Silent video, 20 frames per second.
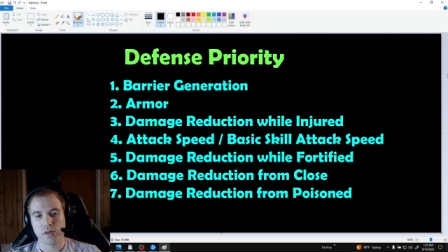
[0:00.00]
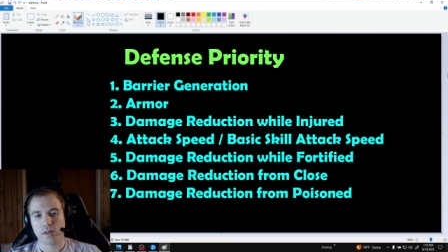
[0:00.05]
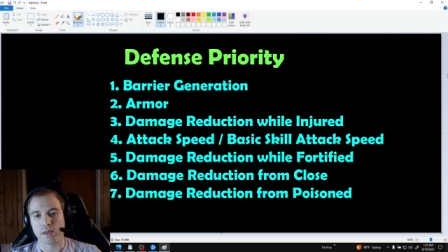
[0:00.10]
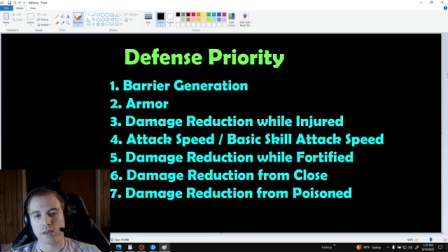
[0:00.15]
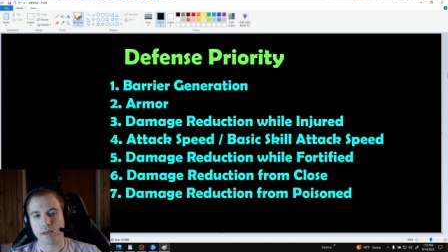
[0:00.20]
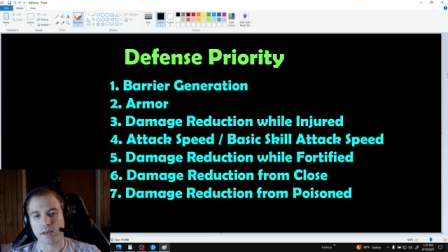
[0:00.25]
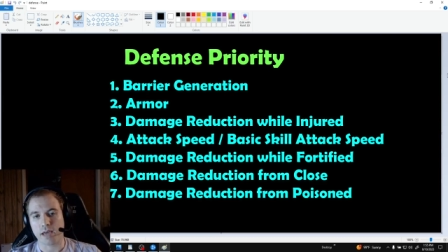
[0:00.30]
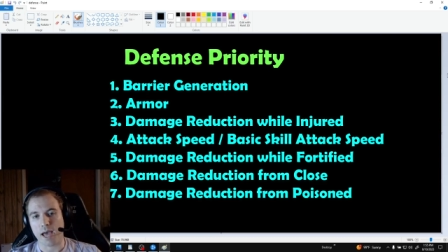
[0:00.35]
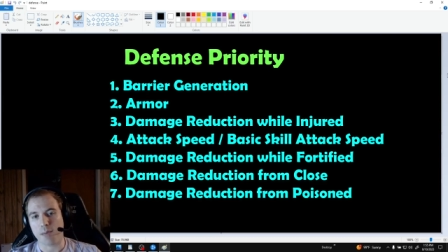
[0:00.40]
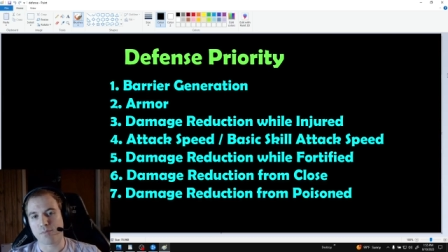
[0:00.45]

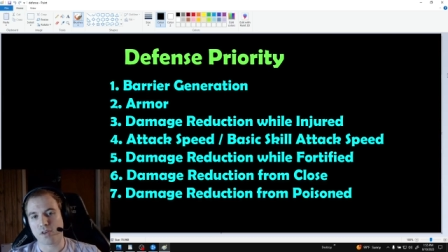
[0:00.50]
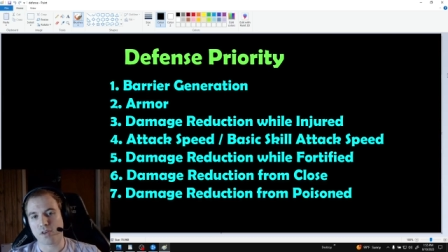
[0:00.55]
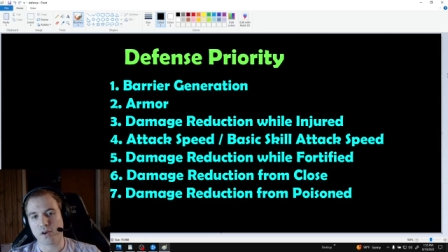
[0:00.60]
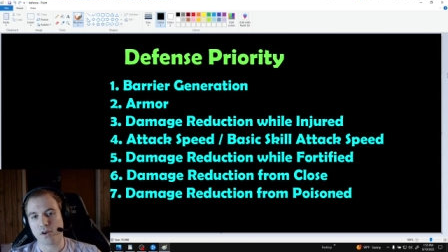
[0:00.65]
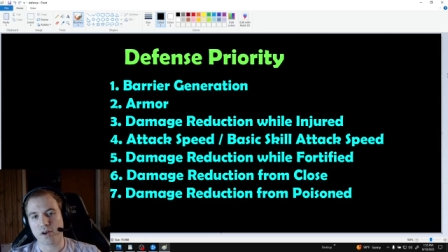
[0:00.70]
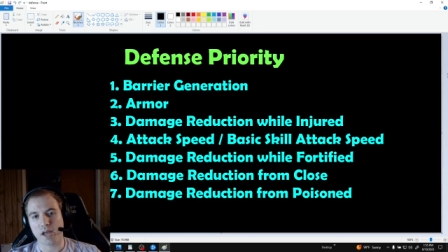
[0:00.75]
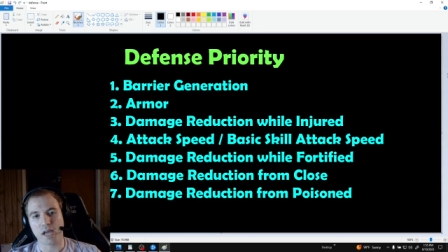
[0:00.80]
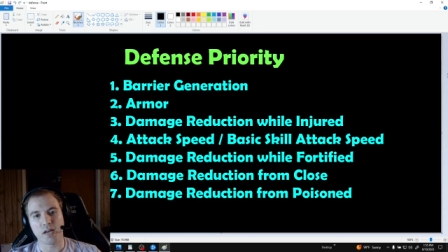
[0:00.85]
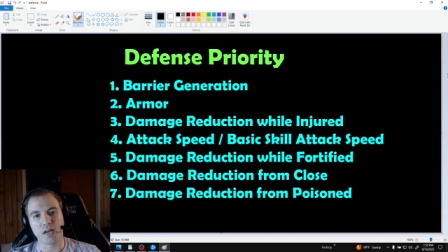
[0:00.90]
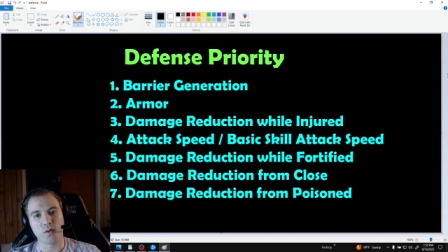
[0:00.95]
It caps out
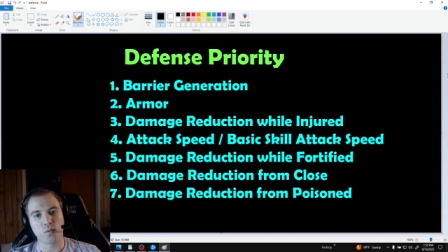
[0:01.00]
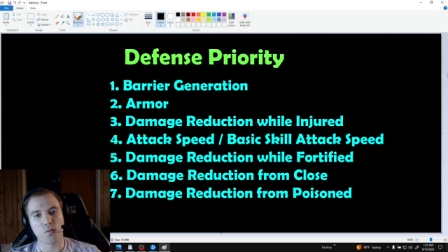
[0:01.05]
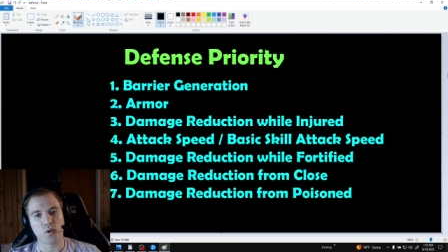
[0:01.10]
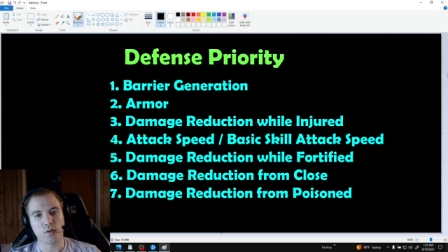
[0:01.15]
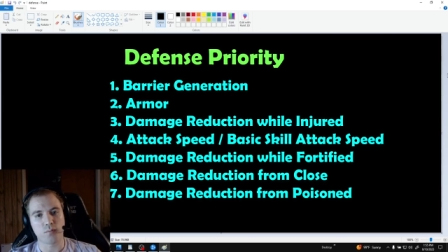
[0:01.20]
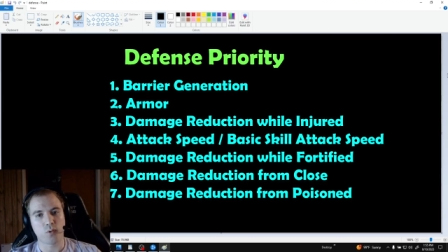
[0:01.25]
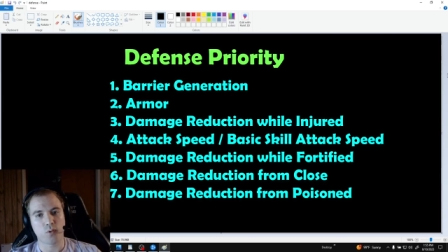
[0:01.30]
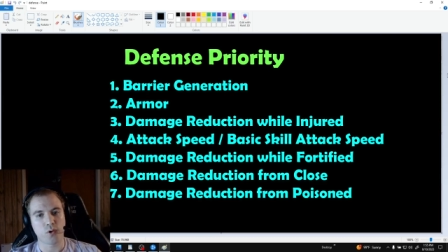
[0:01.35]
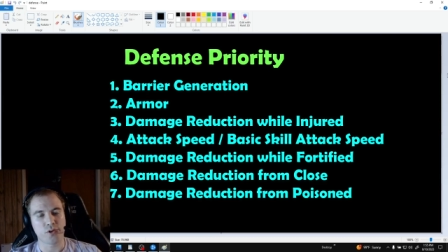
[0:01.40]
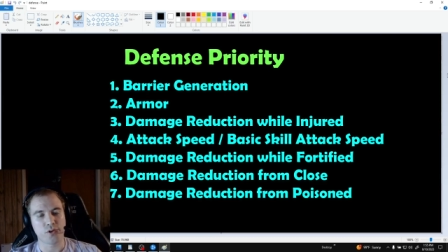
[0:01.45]
at
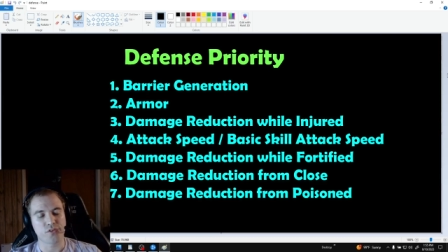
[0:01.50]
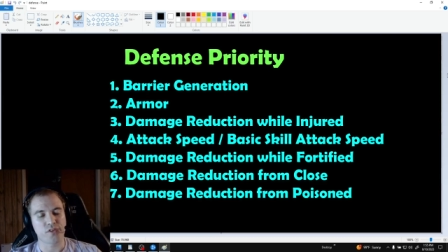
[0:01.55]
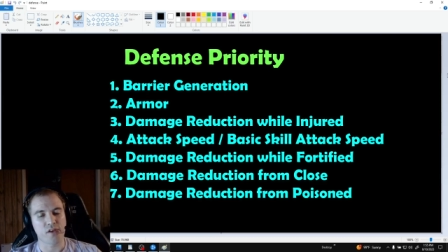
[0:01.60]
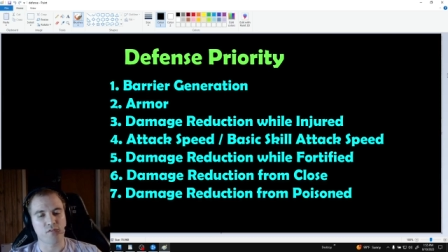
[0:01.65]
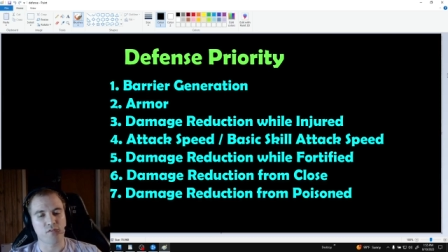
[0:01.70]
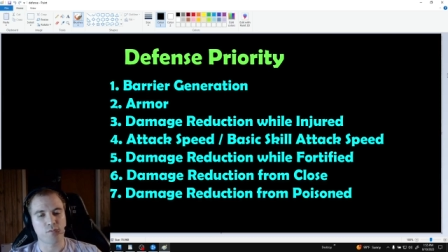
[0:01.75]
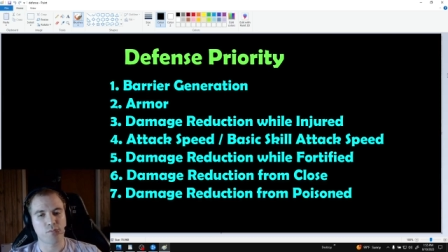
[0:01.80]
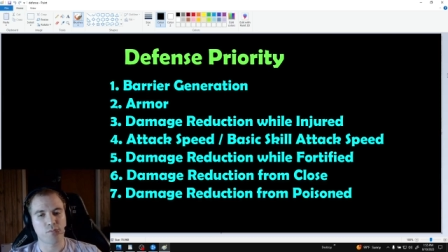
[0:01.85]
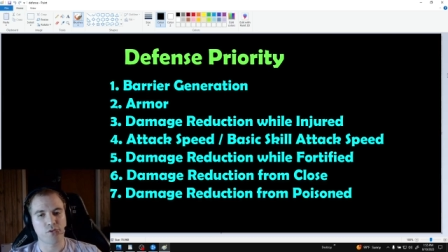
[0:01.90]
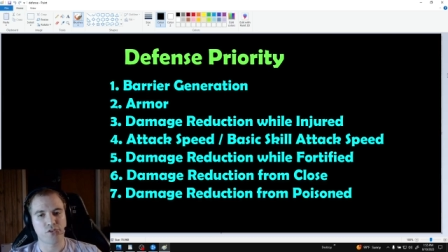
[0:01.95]

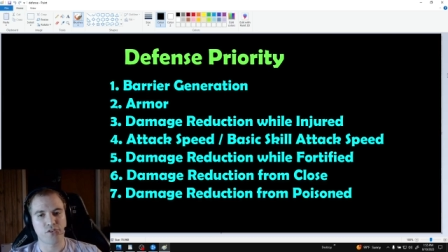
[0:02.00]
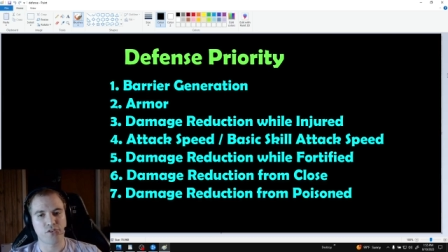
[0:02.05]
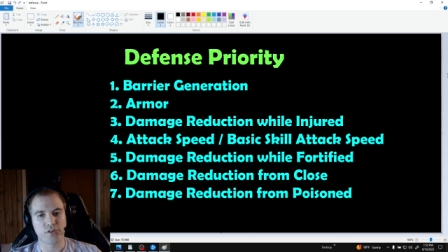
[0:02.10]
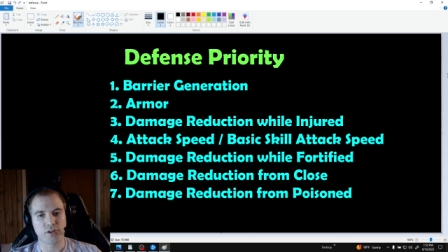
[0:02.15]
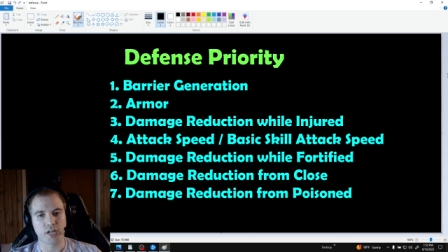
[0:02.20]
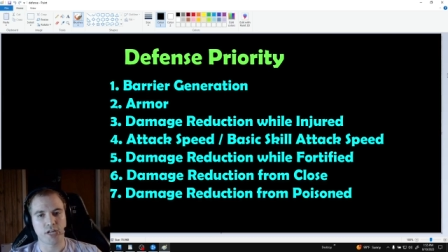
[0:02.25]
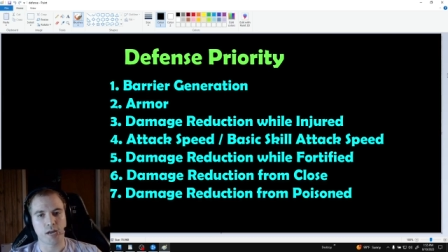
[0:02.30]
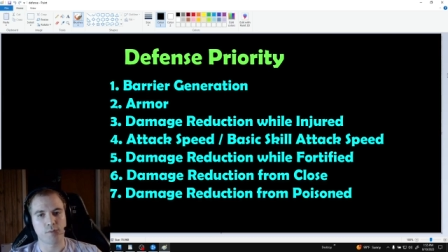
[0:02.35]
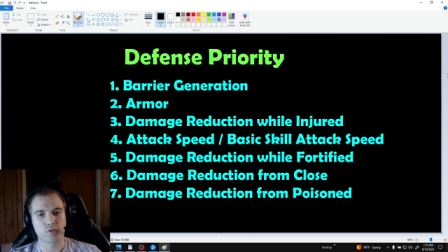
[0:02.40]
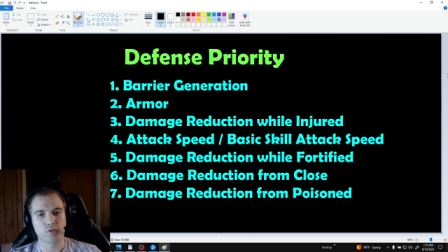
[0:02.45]
81.7%
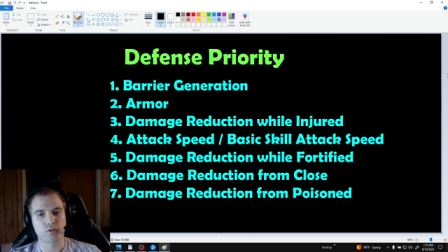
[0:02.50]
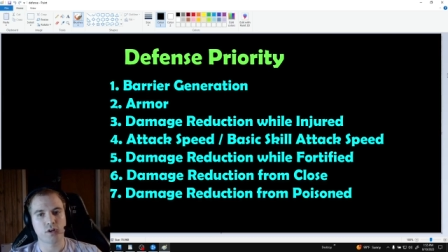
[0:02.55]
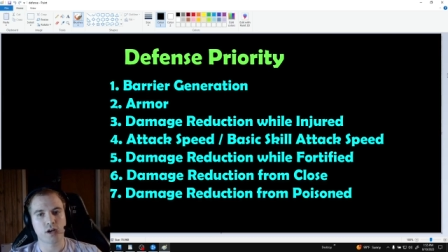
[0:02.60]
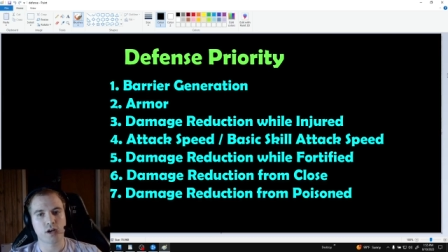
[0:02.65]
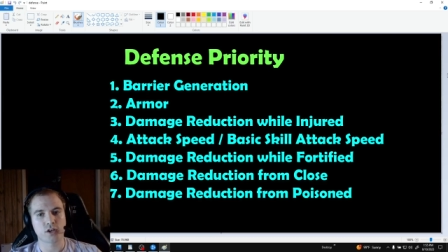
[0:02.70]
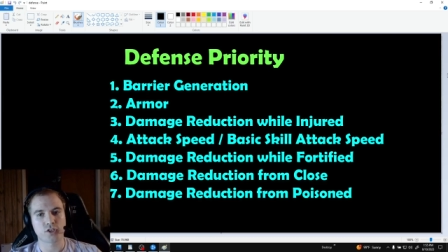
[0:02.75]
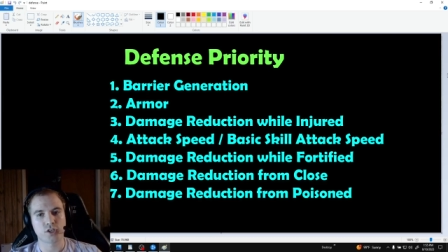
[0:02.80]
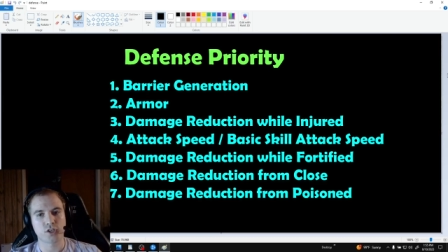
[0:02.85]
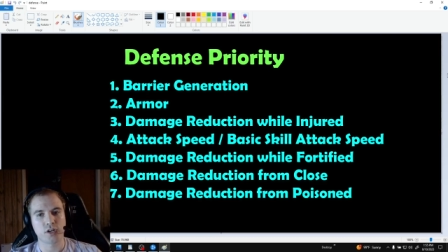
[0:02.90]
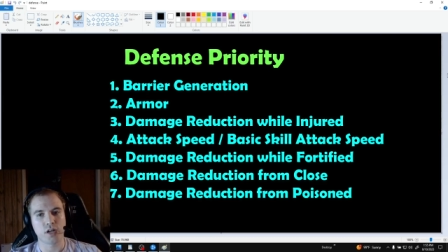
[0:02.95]
damage
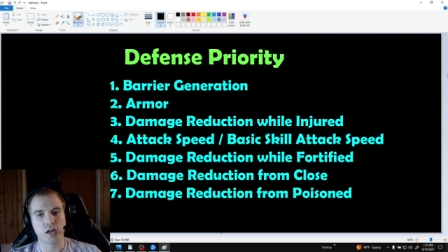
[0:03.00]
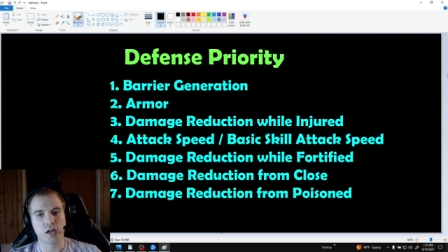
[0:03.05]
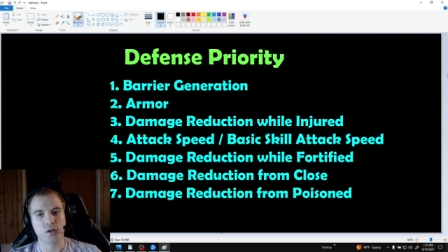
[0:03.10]
reduction, and